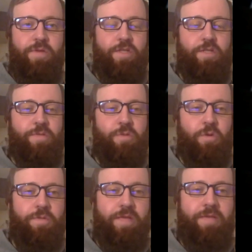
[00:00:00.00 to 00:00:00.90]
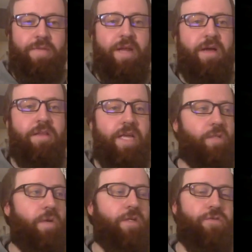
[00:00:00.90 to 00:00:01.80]
much absorbed them, not unlike
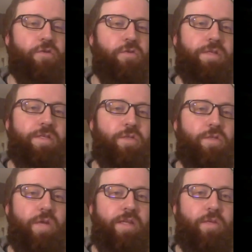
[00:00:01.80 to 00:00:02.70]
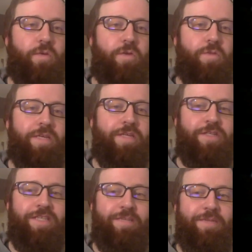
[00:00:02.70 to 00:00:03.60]
Dwight Schrute with his twin in the womb. Yeah. He
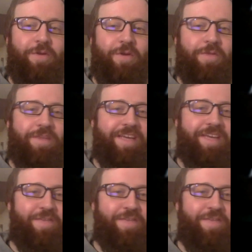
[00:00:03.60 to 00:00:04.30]
just absorbed the other